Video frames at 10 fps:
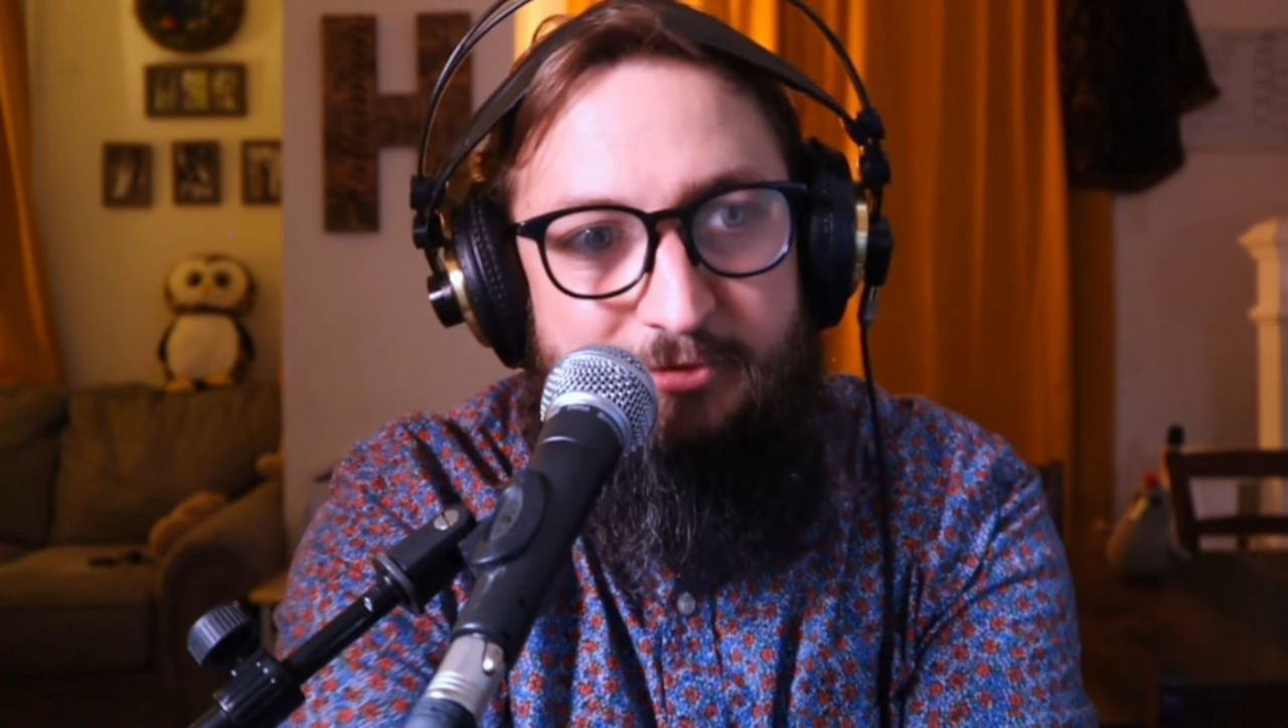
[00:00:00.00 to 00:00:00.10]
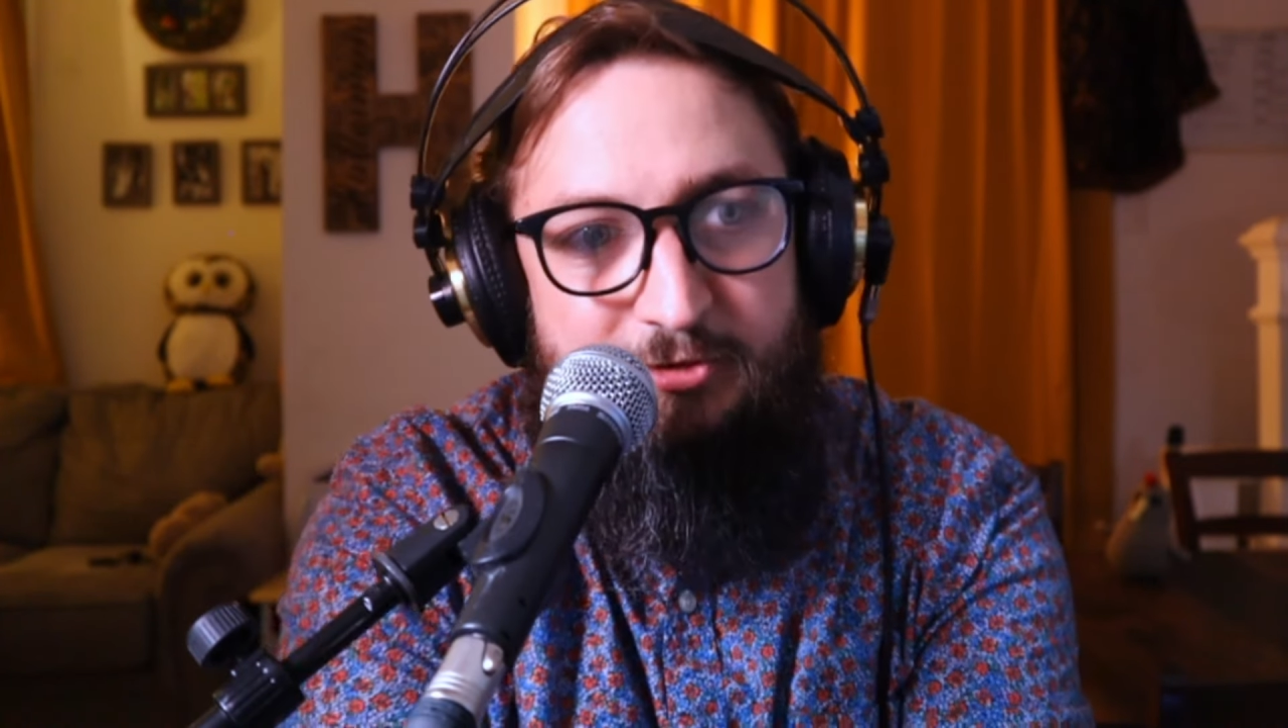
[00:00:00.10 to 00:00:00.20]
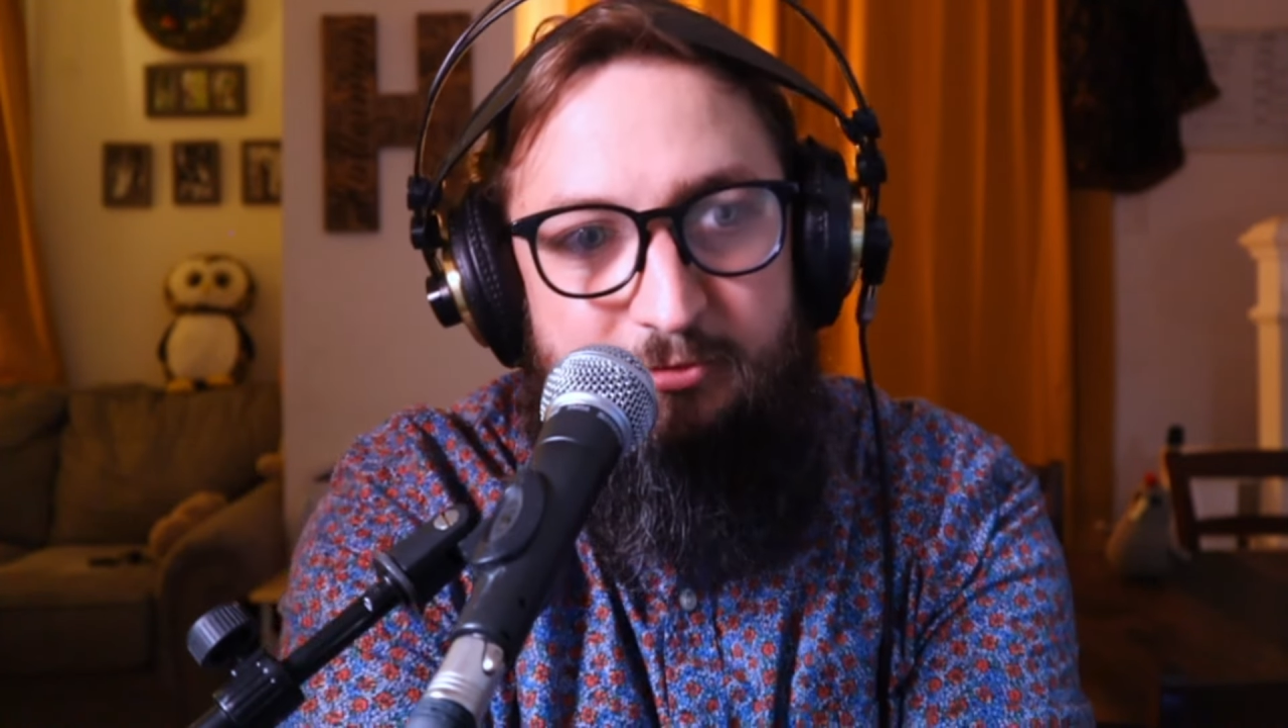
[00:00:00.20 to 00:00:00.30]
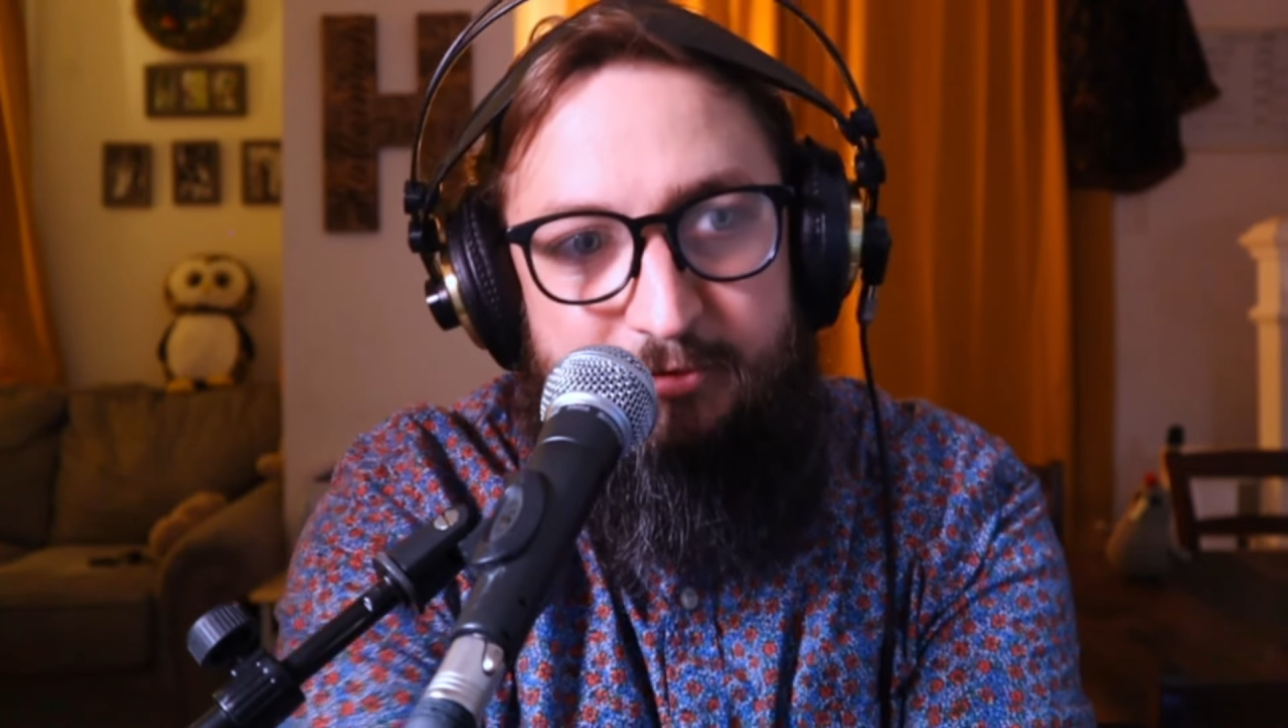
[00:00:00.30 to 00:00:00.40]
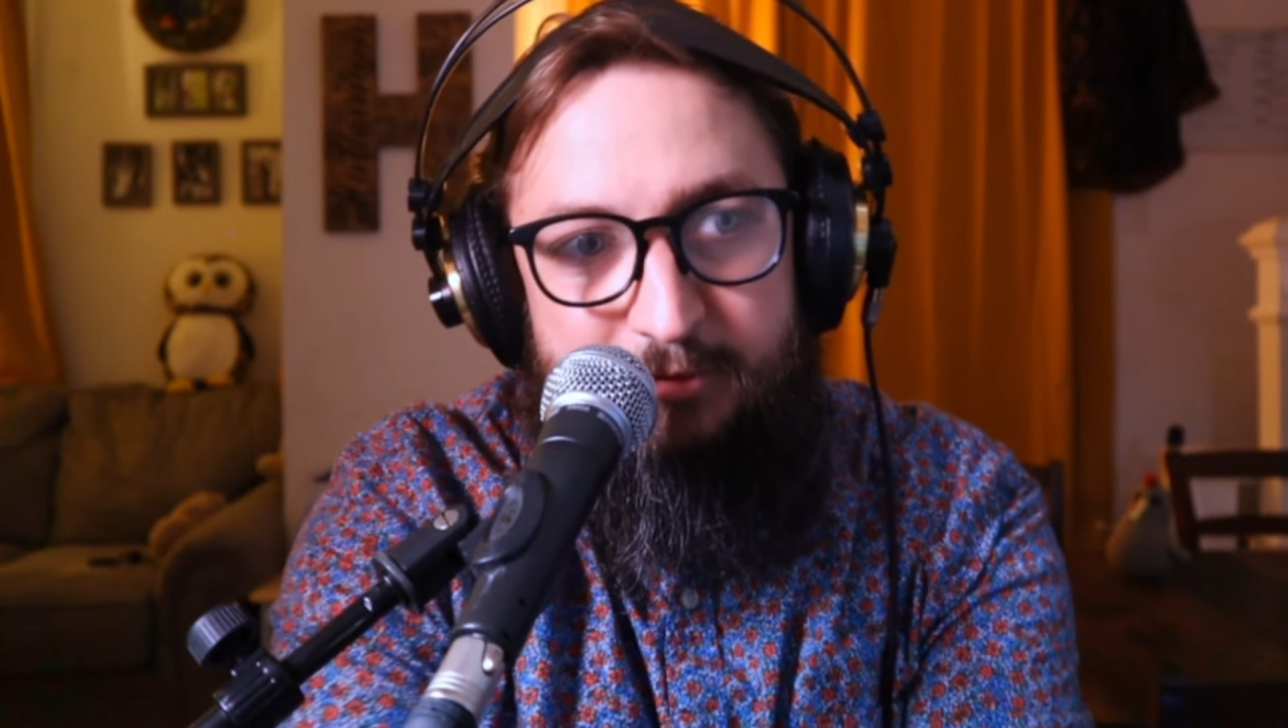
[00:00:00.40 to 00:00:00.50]

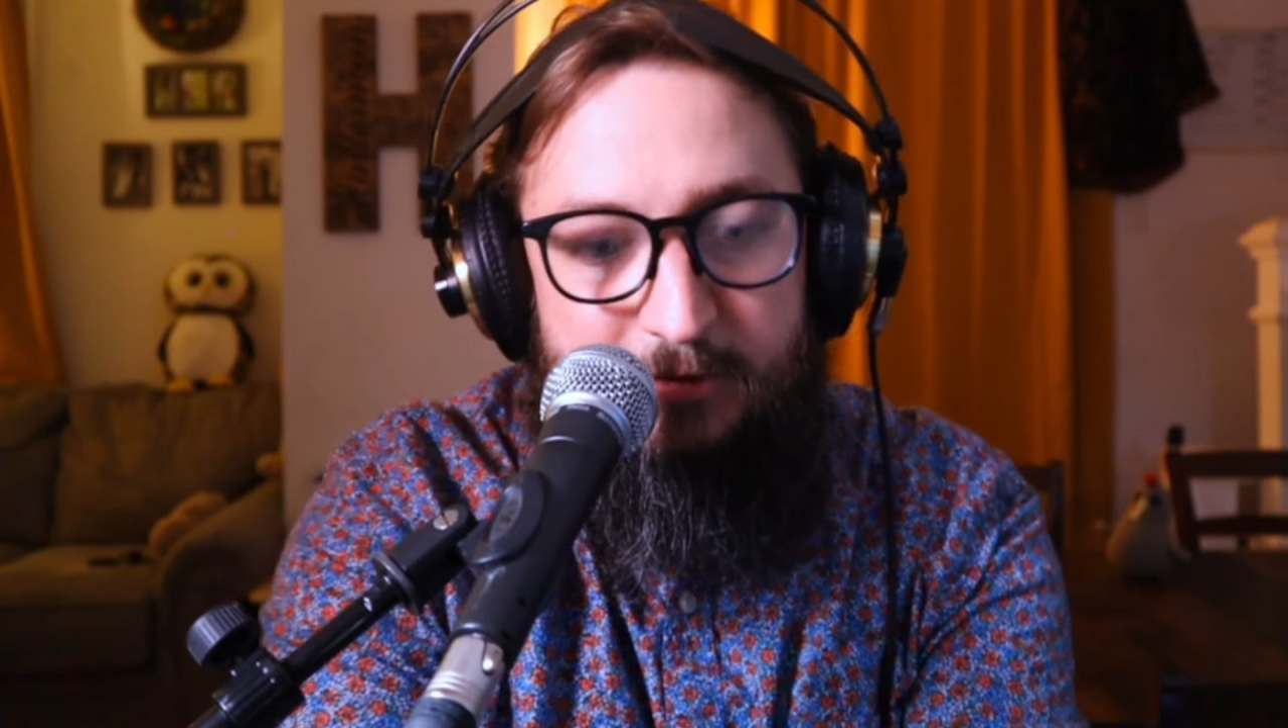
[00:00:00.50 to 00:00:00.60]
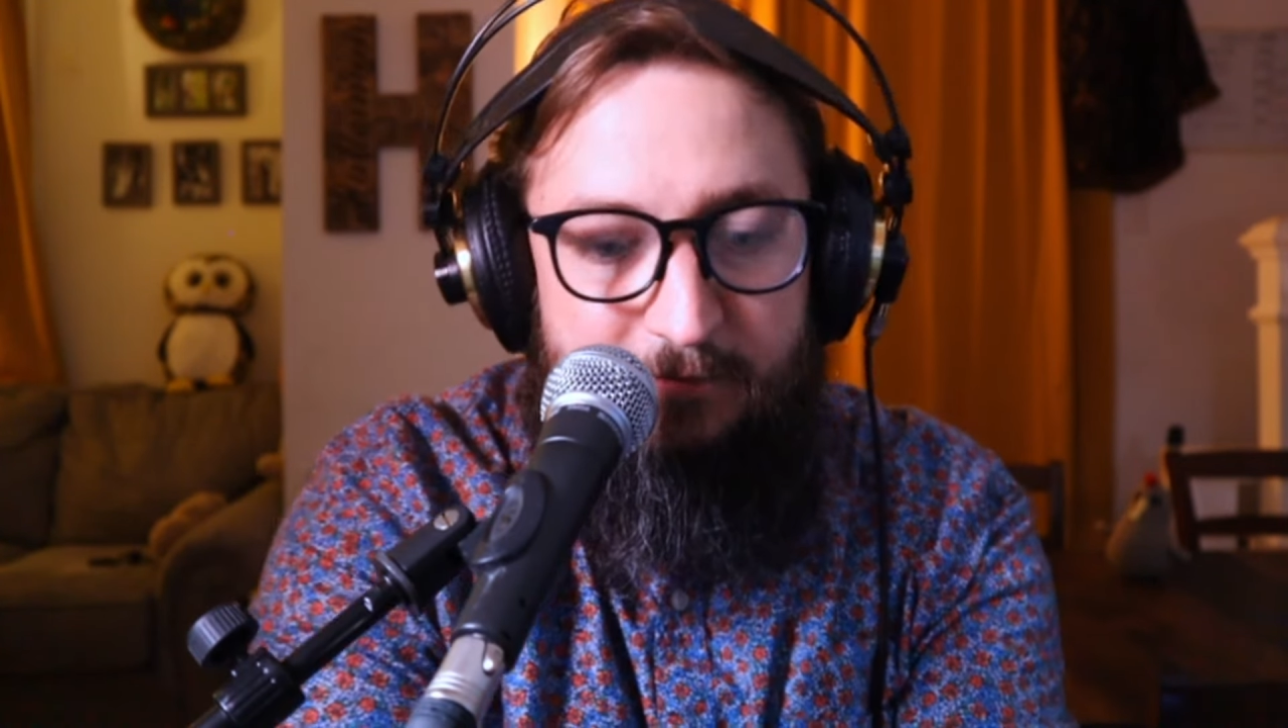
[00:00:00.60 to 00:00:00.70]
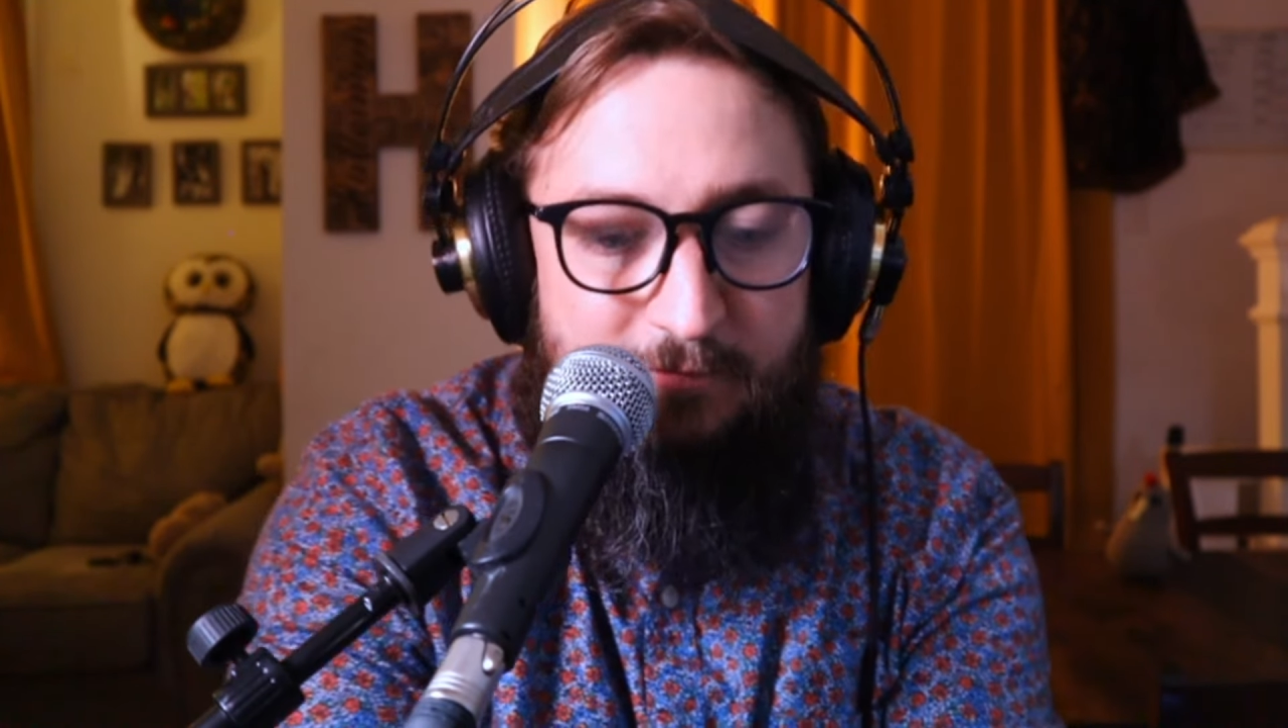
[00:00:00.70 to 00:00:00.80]
2, 3,